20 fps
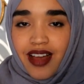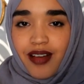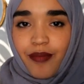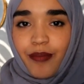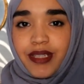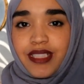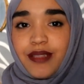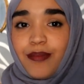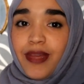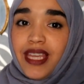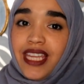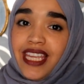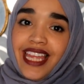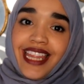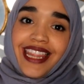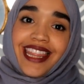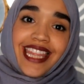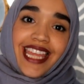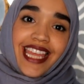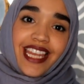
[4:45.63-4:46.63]
But
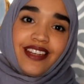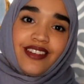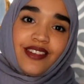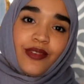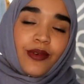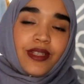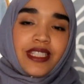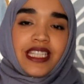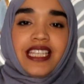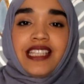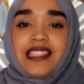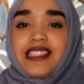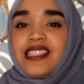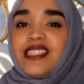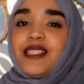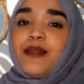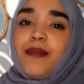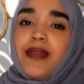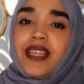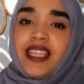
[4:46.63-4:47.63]
Maya then
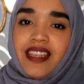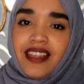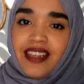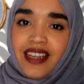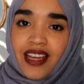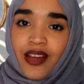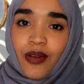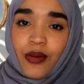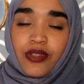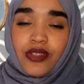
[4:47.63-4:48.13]
isn't Maya now.